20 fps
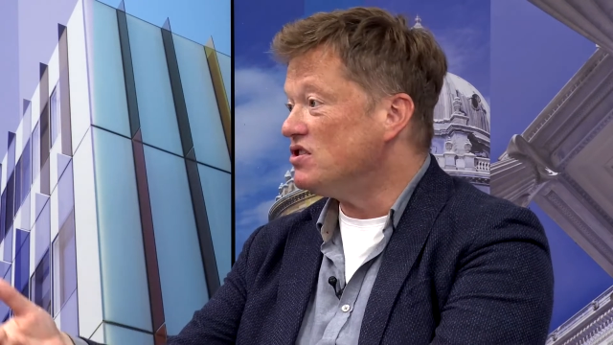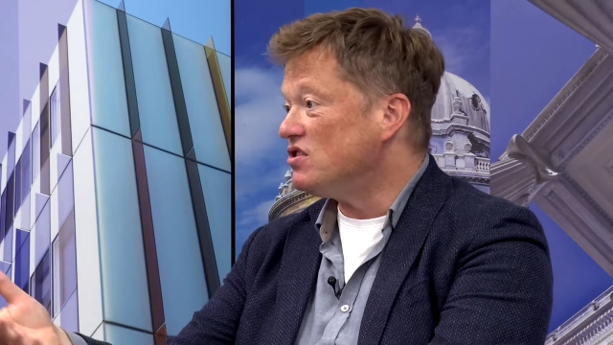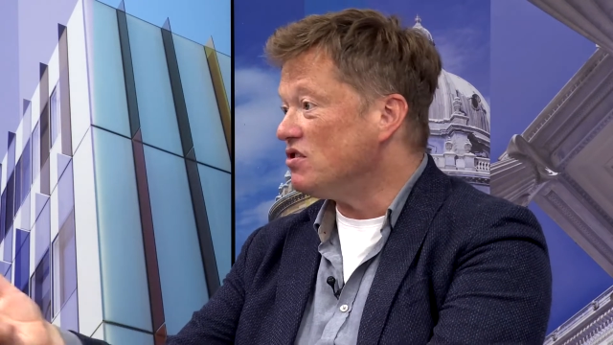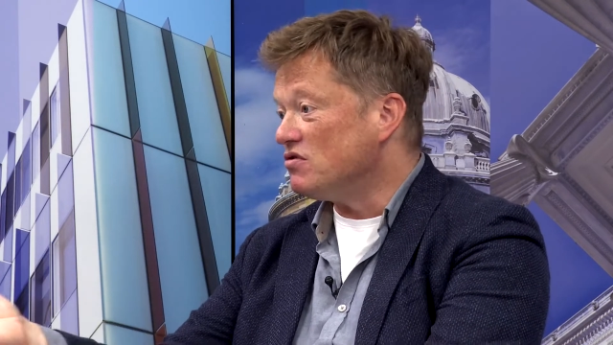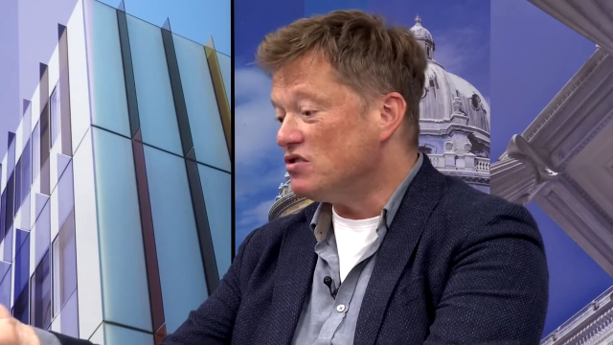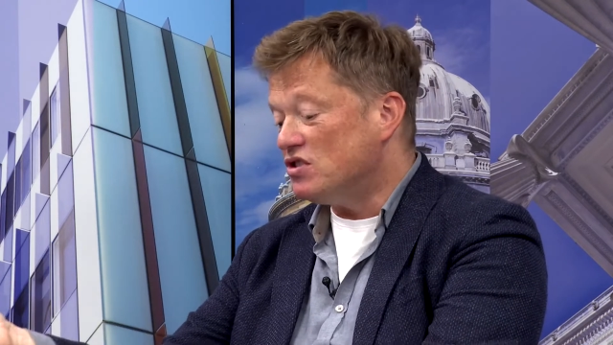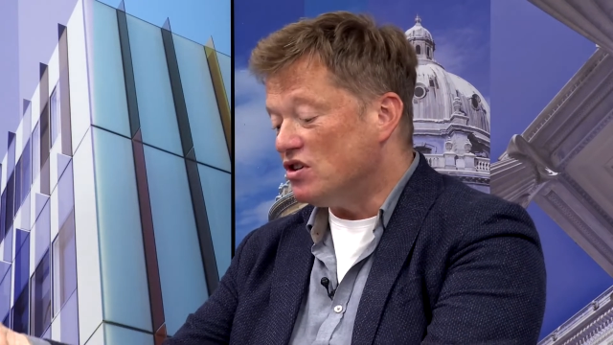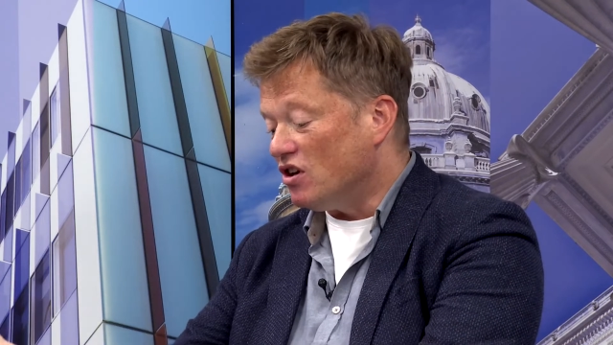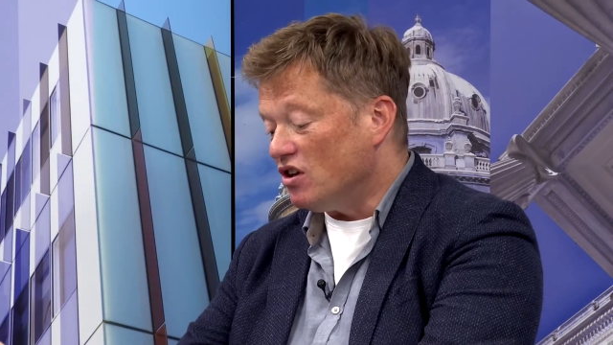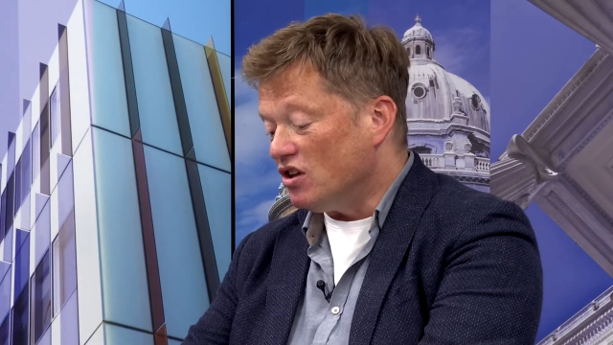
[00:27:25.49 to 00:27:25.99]

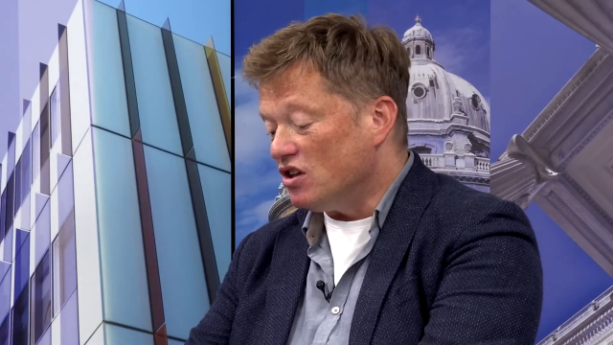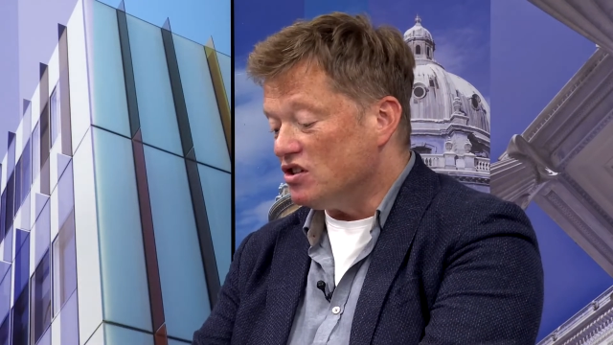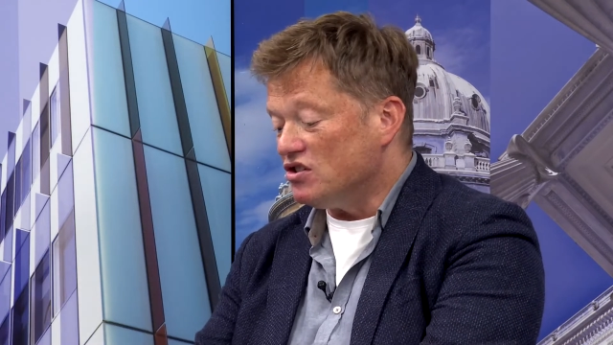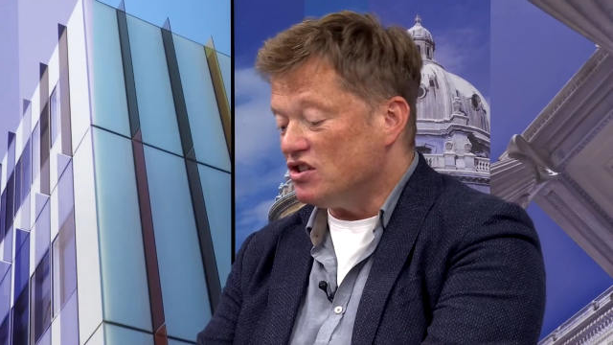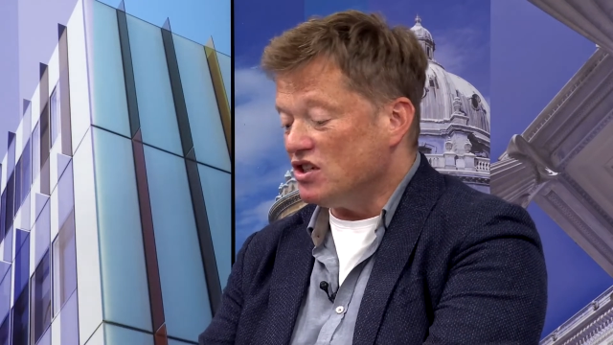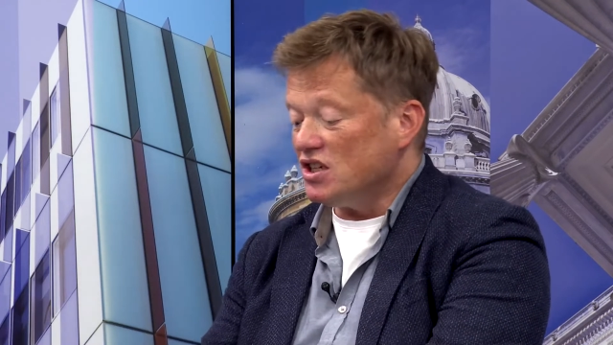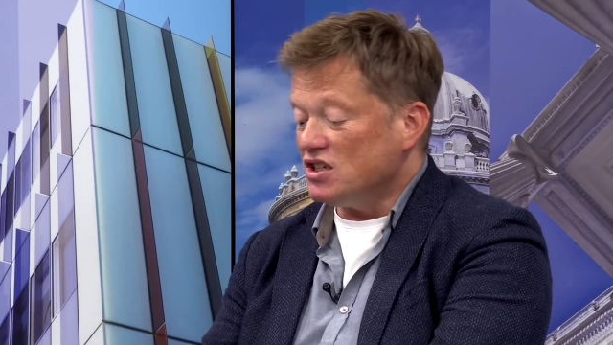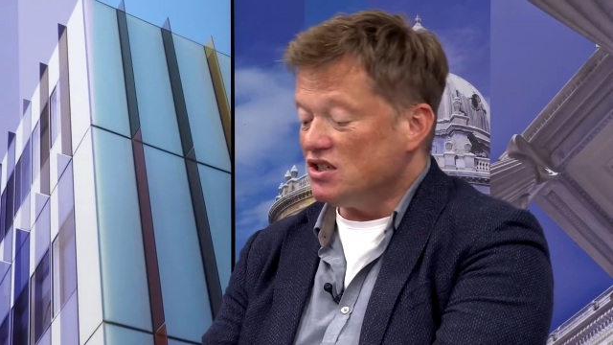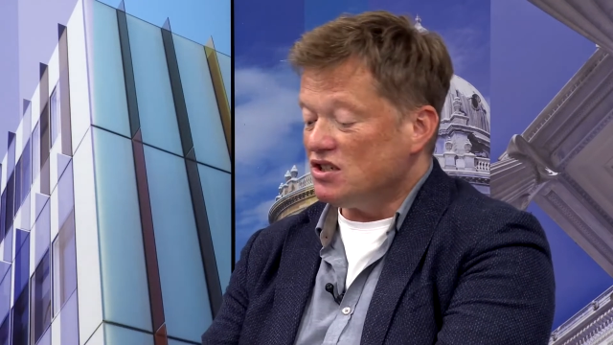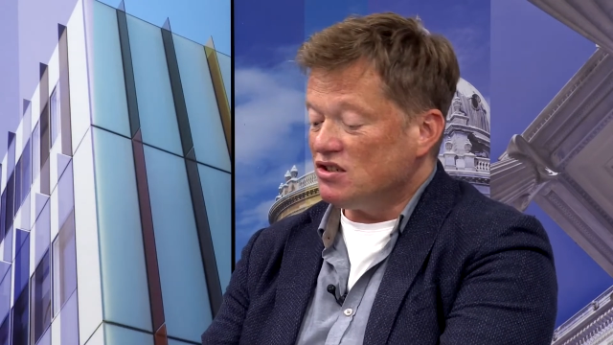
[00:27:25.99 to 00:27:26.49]

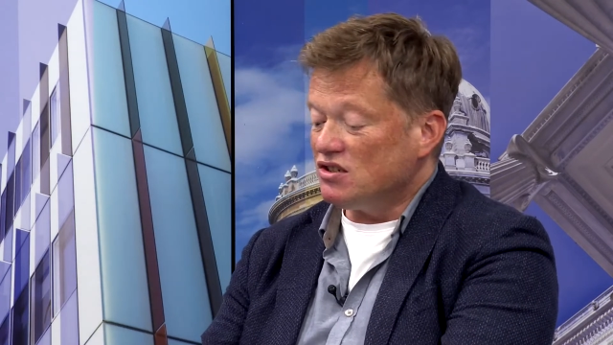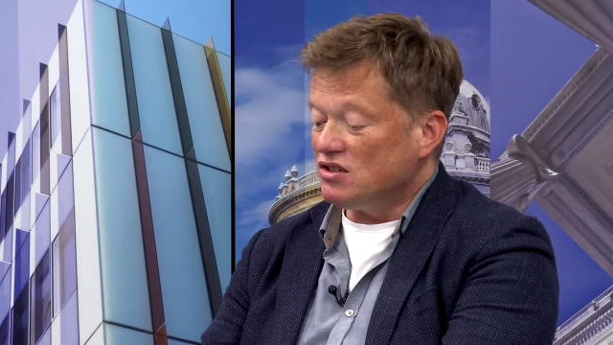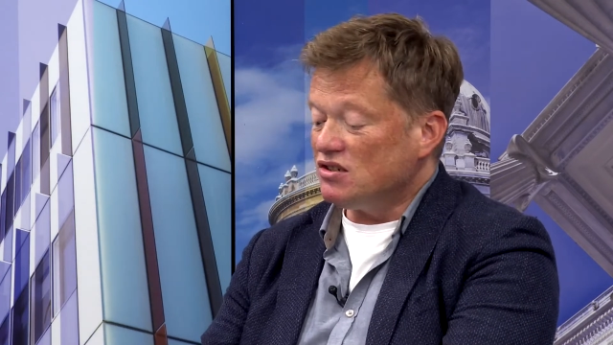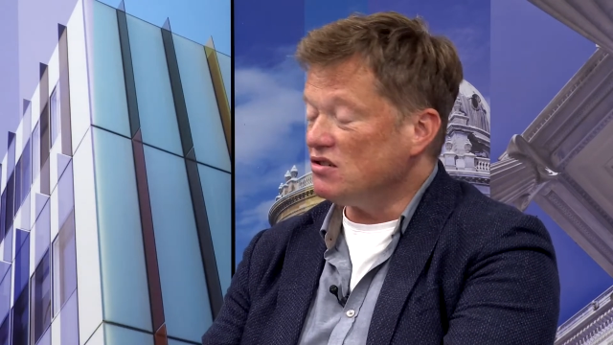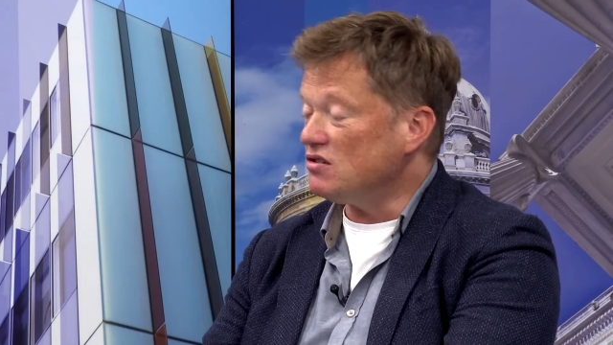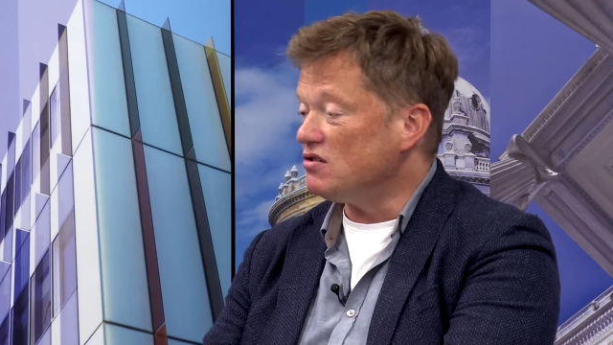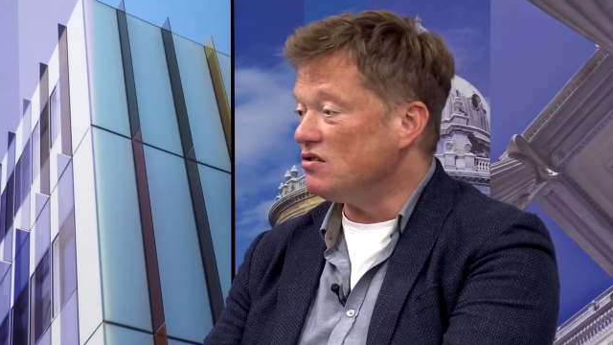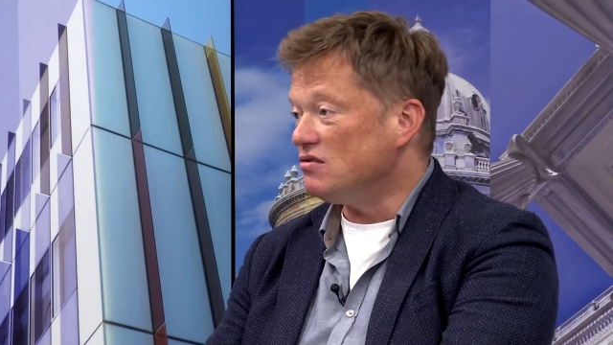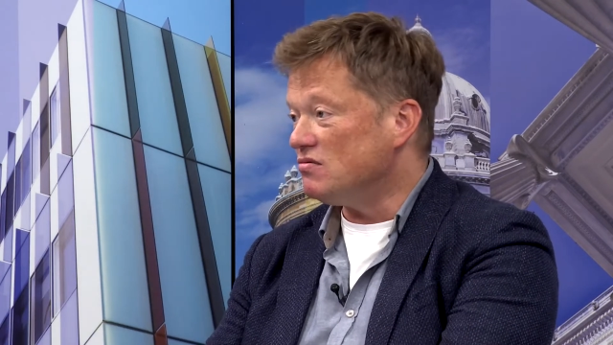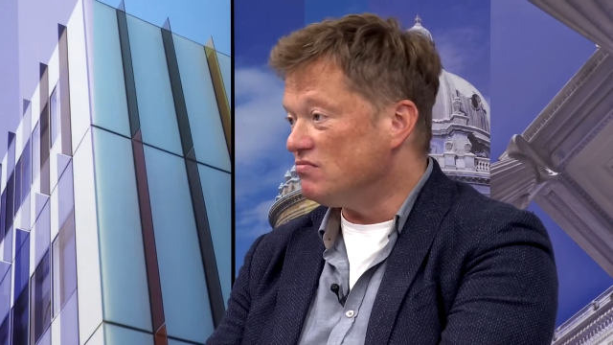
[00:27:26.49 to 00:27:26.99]
sociologists,
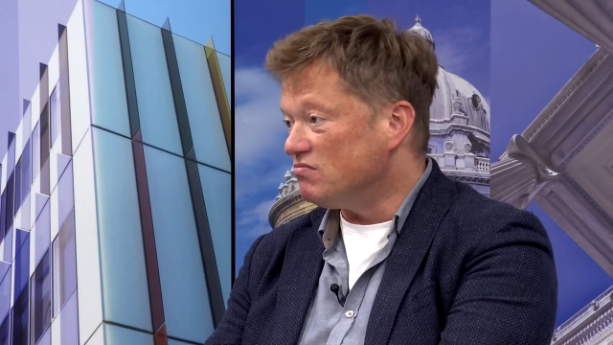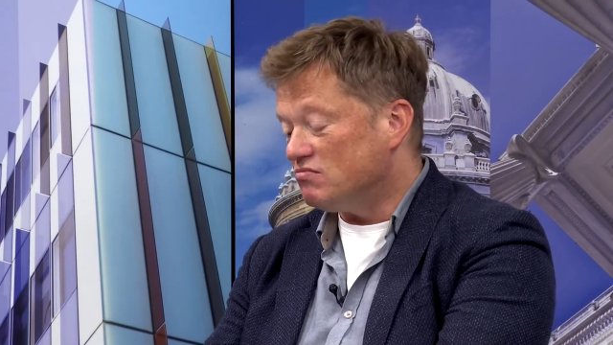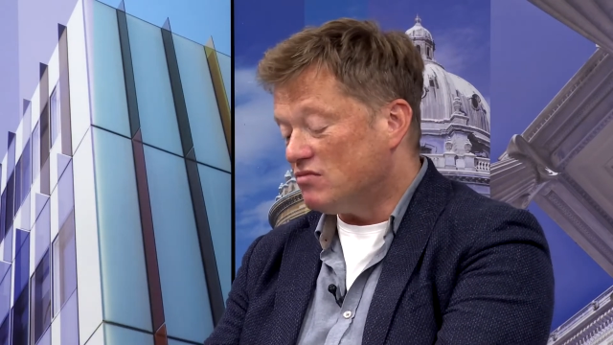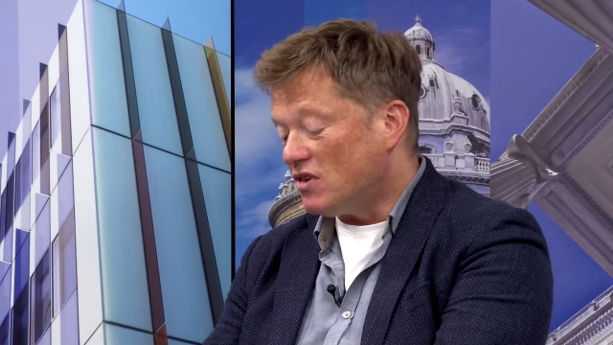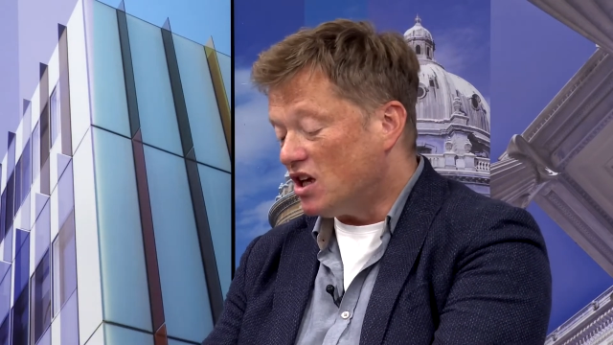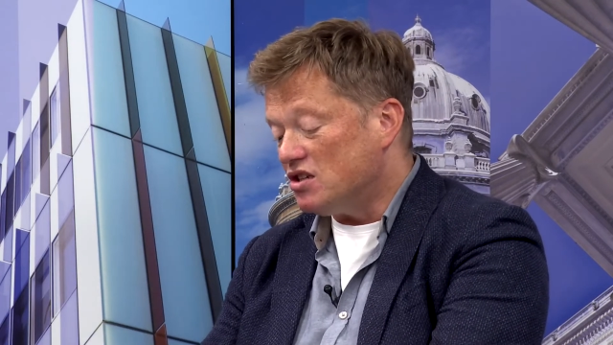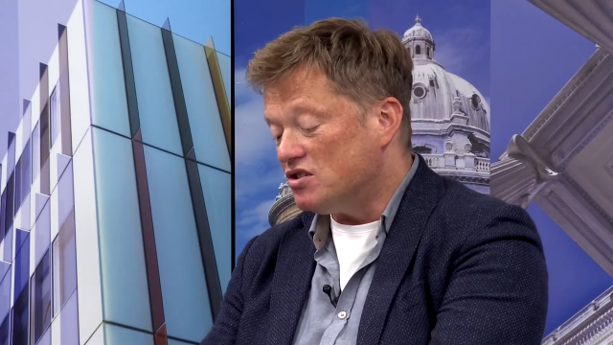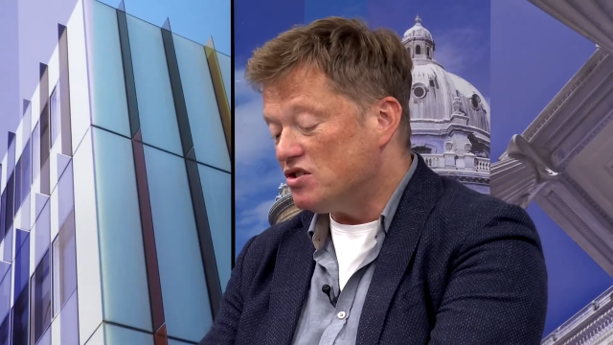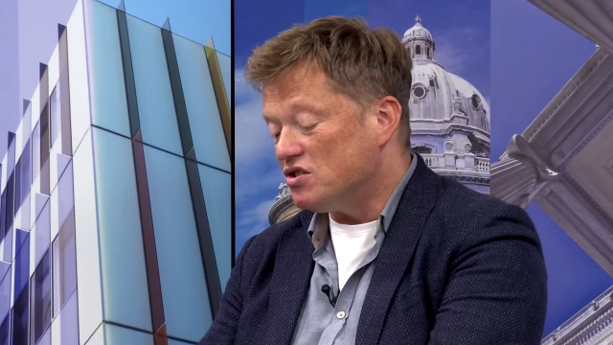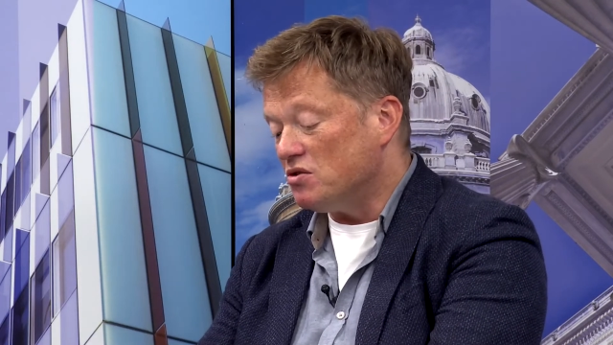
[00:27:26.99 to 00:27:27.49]

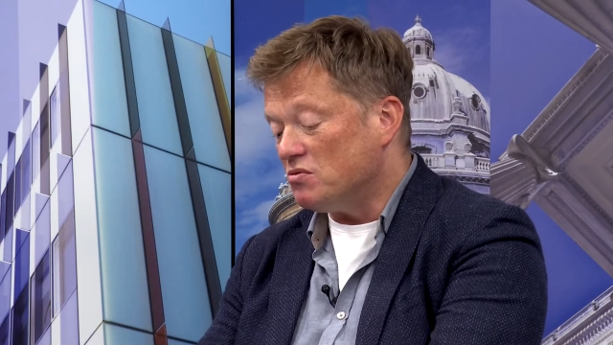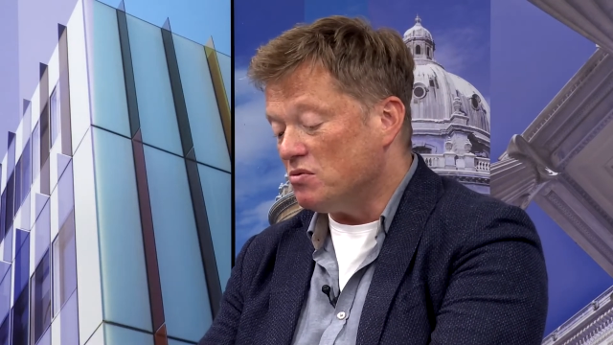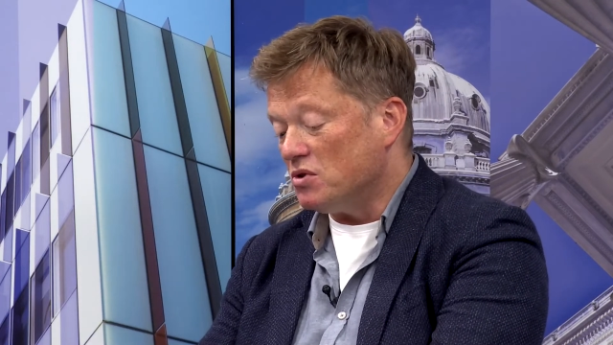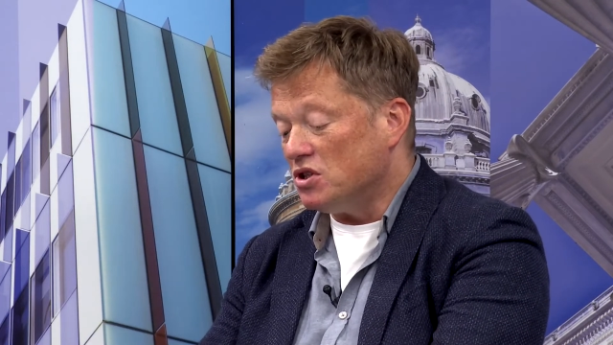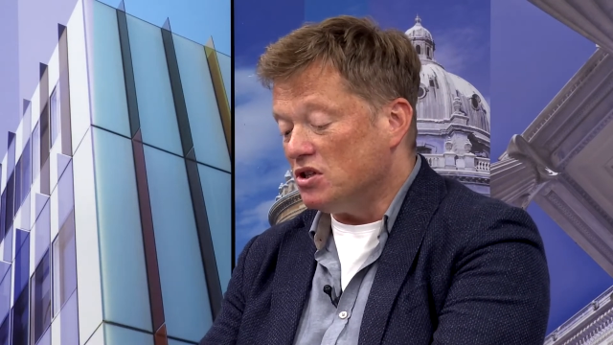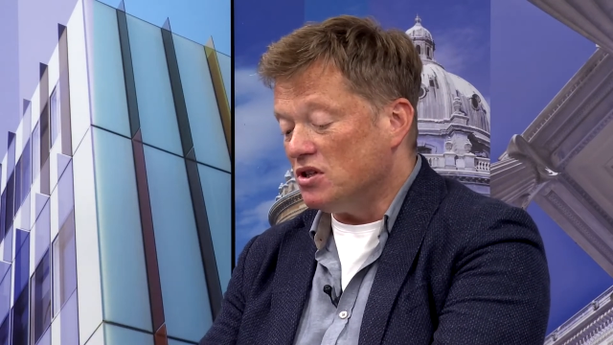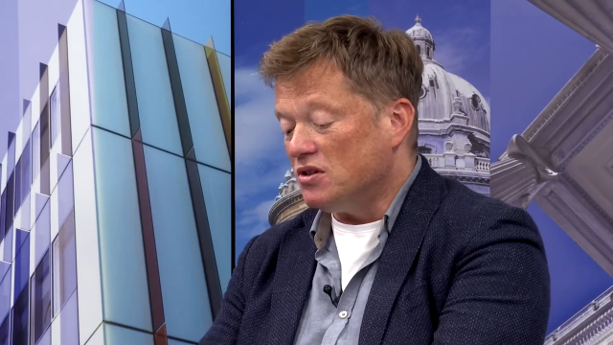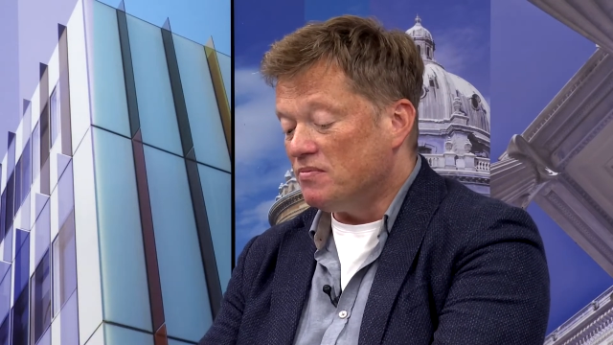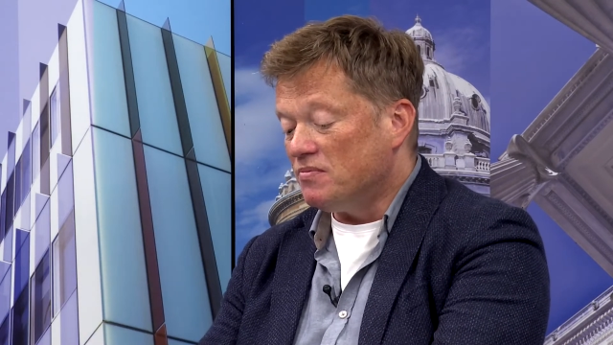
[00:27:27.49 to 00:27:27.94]
and so on.